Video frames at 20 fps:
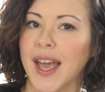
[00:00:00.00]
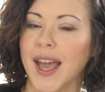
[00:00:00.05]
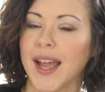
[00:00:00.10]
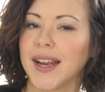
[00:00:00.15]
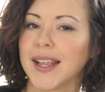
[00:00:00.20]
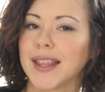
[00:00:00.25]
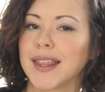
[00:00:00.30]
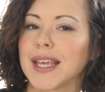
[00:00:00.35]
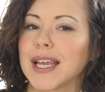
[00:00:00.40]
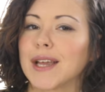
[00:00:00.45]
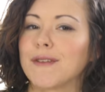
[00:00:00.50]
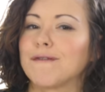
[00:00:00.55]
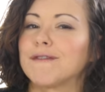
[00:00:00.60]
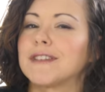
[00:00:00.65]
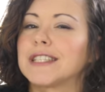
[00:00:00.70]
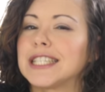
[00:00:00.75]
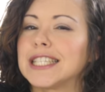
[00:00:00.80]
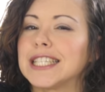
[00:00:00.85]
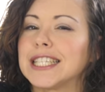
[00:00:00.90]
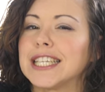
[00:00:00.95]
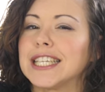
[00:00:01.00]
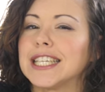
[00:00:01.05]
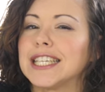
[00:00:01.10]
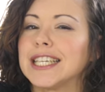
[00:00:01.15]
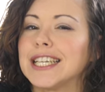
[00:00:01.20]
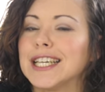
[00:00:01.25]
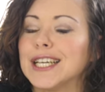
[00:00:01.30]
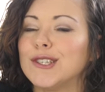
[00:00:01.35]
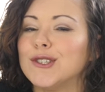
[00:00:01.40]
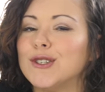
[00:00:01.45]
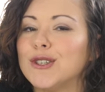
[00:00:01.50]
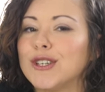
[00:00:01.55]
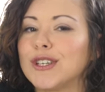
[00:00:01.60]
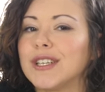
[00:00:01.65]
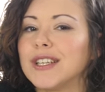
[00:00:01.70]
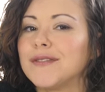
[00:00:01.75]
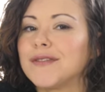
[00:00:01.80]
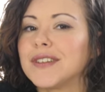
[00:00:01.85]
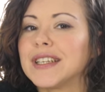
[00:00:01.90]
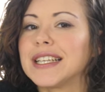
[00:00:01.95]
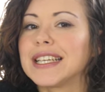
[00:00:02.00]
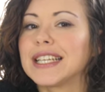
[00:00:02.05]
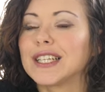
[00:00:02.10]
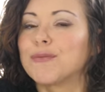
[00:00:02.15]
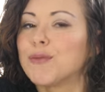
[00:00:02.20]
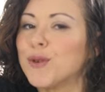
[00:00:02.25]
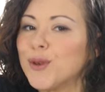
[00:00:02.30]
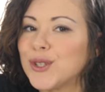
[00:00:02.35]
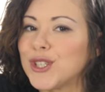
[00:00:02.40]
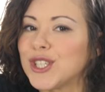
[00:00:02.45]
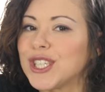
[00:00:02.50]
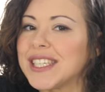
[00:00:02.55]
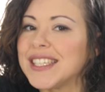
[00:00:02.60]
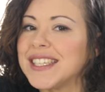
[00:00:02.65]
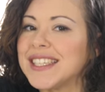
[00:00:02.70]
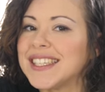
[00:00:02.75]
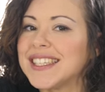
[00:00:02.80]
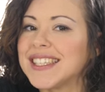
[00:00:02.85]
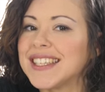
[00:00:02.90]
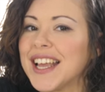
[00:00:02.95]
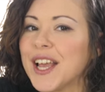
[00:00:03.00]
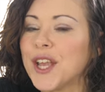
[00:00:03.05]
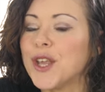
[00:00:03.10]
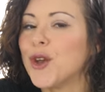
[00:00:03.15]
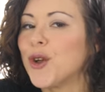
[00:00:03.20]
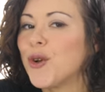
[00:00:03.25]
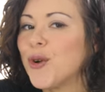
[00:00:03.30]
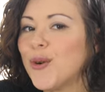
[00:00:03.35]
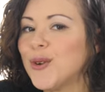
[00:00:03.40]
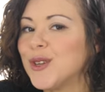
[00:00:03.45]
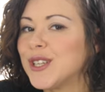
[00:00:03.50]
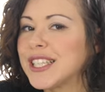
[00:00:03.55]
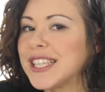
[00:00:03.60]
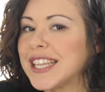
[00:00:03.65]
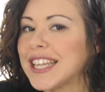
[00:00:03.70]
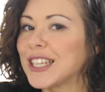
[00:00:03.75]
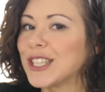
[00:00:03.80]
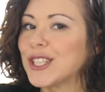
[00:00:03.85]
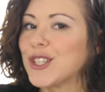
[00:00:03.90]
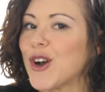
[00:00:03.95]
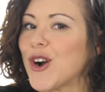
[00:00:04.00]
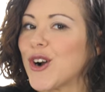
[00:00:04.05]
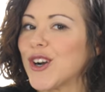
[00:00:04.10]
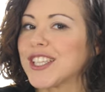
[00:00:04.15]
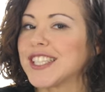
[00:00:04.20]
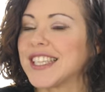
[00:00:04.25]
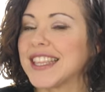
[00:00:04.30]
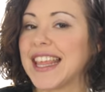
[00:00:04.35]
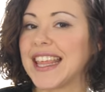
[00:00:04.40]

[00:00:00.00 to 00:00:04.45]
anything fuzzy? Do you love your little pooches, your gorgeous little dogs?